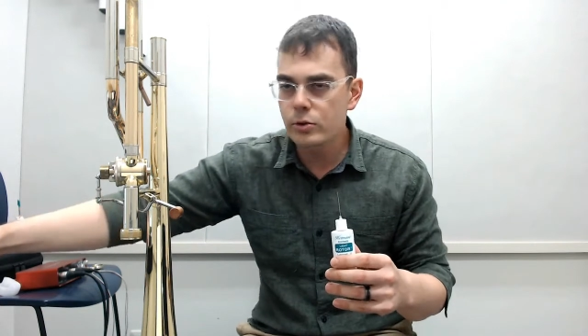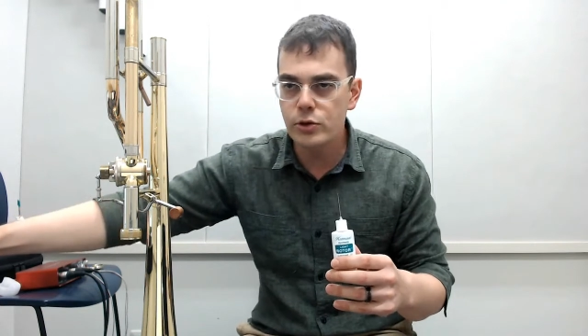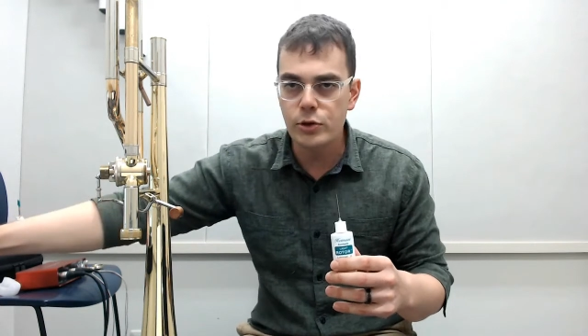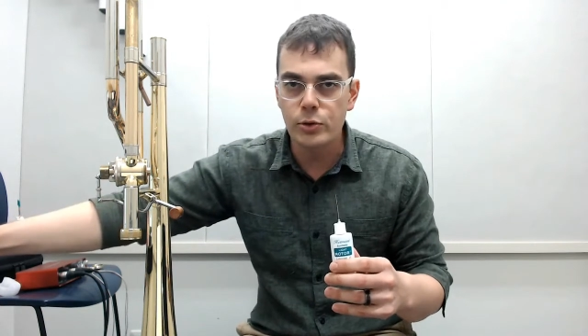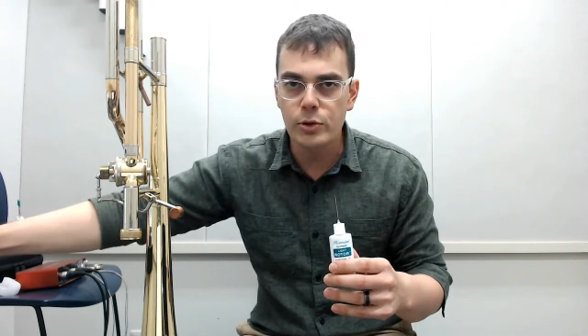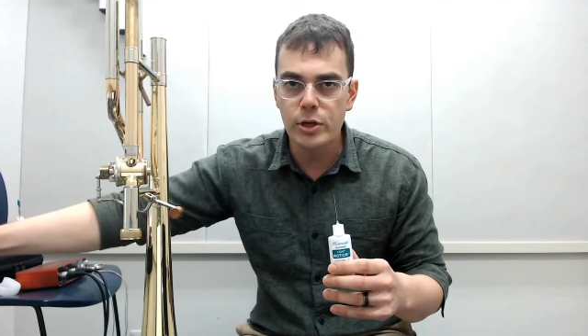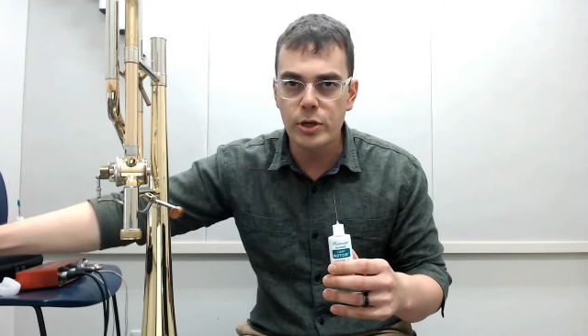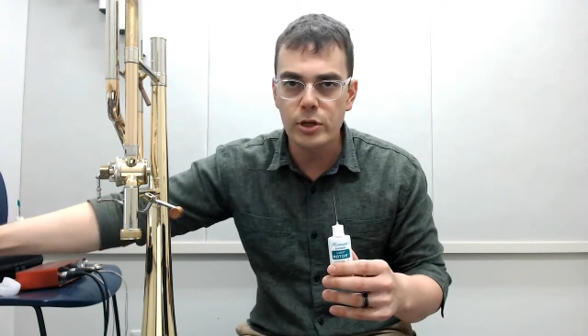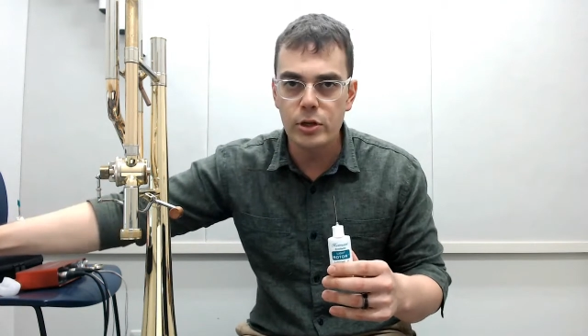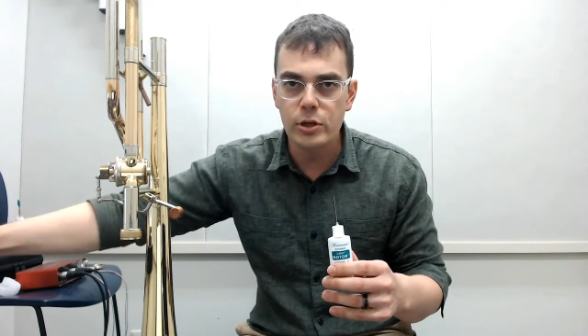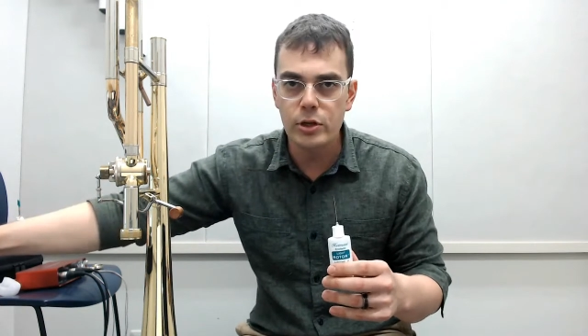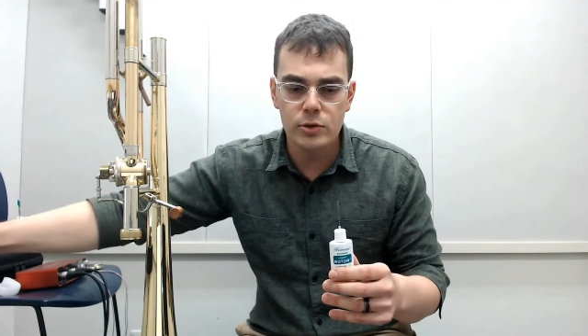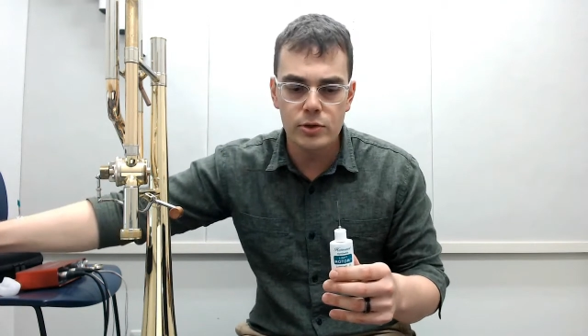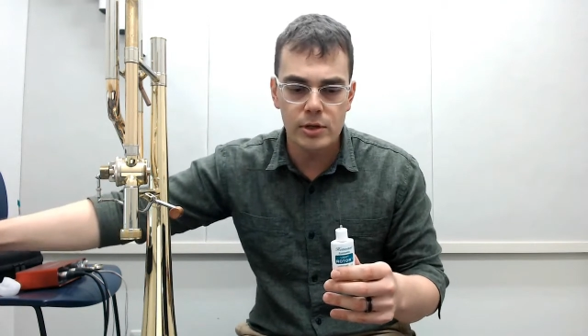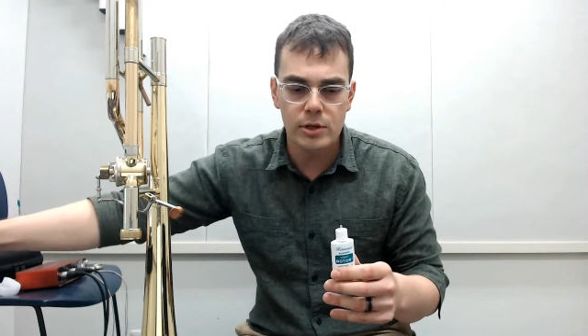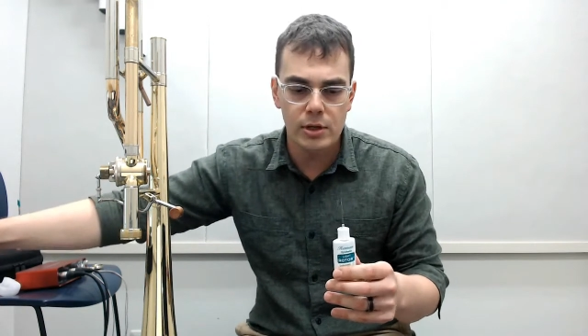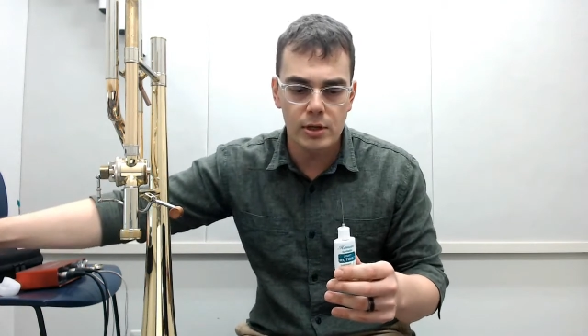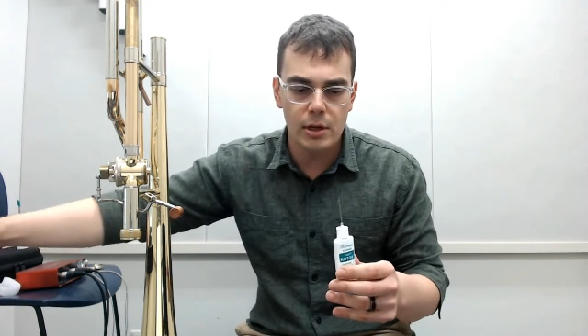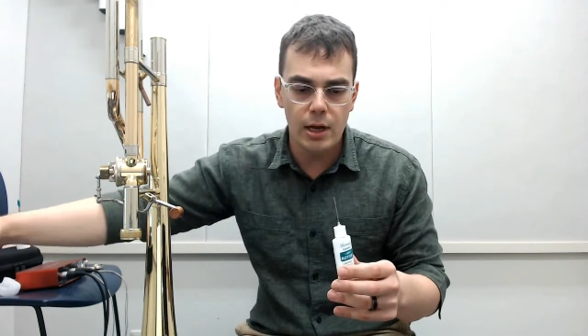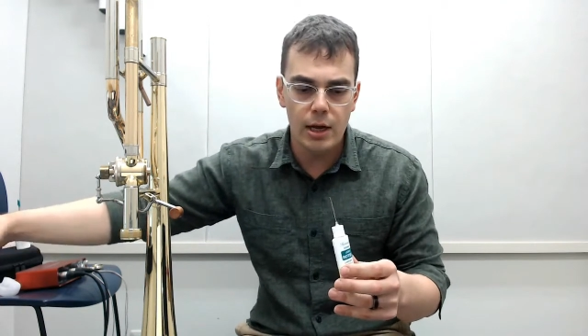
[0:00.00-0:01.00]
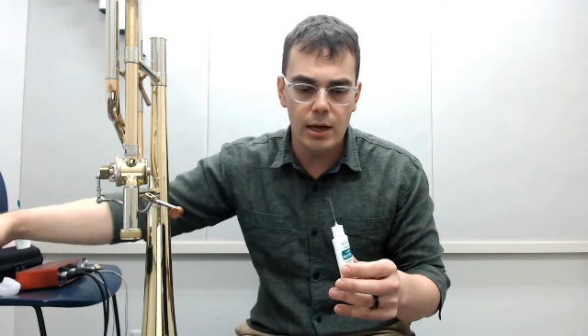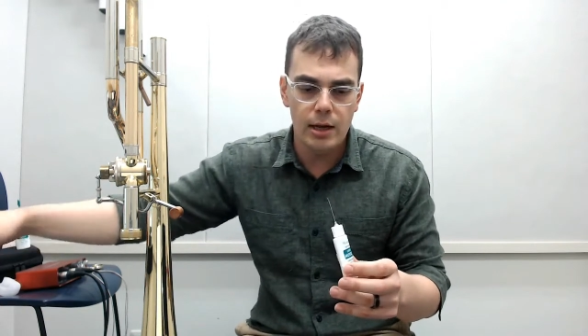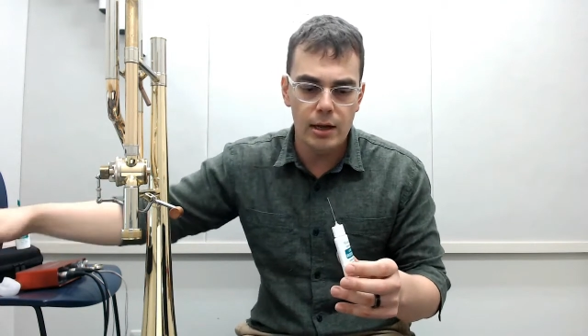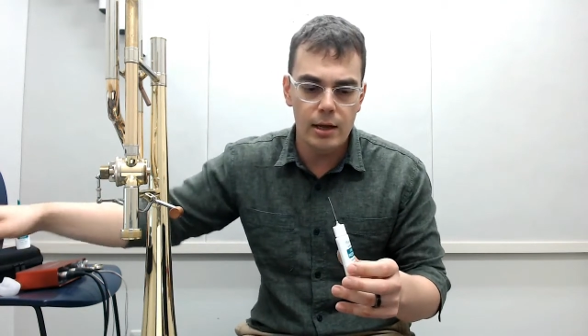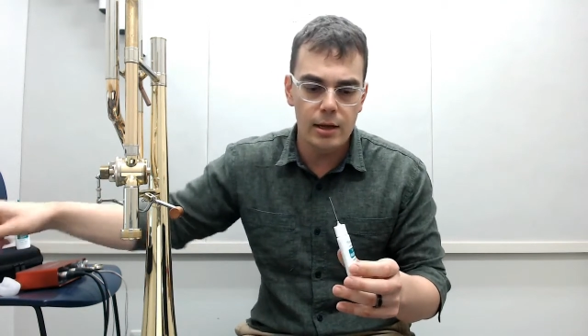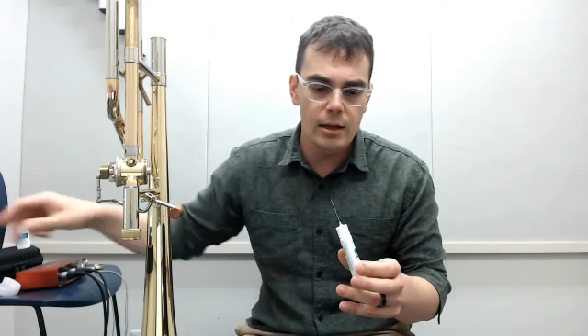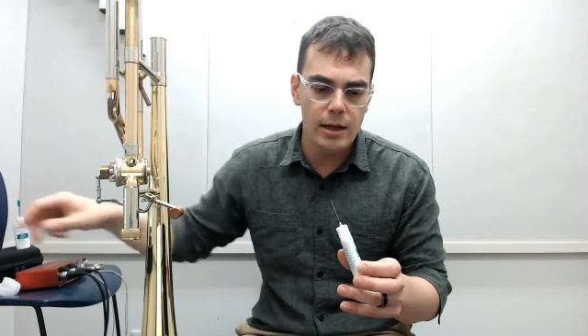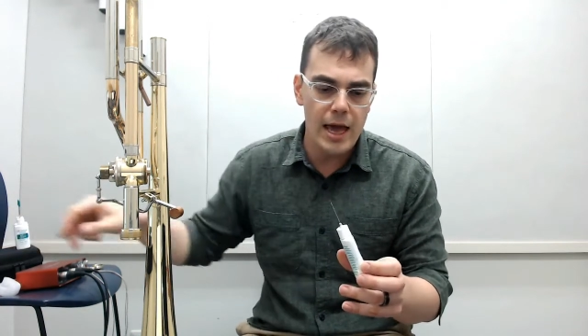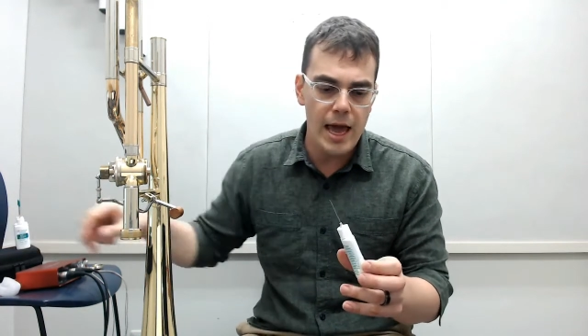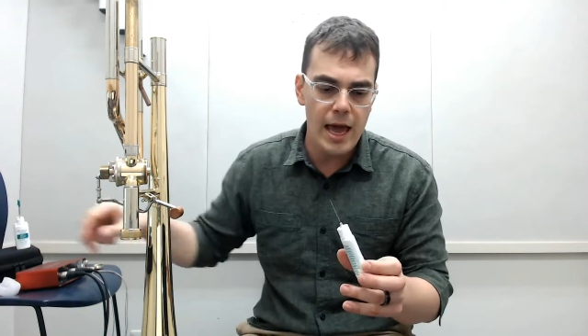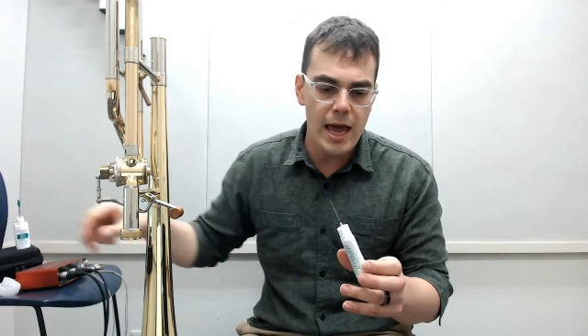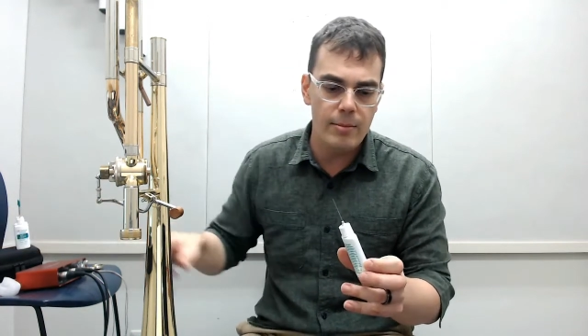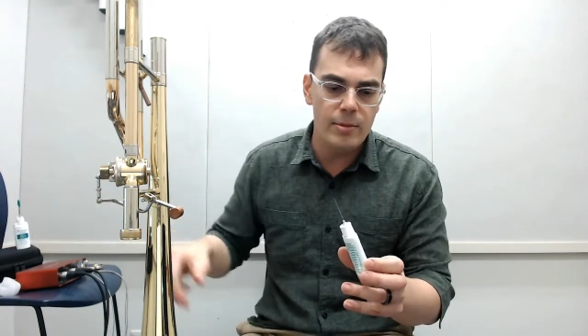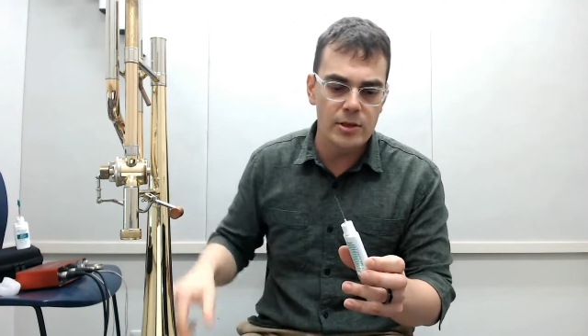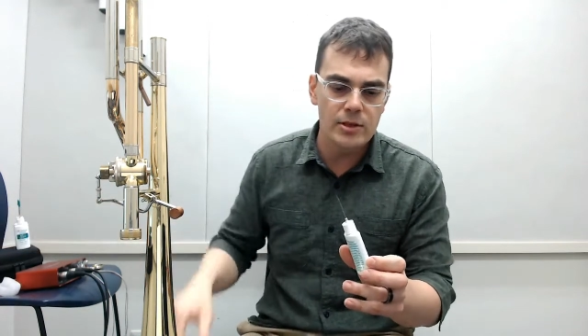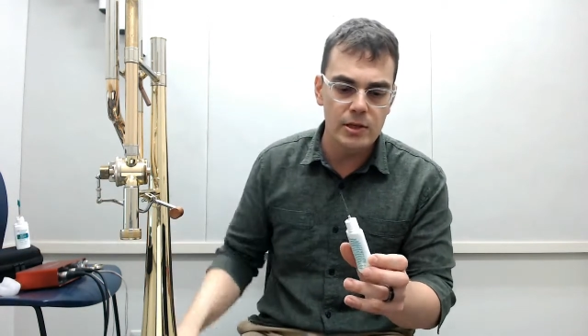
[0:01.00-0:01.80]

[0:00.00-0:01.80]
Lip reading: you can use Hetman's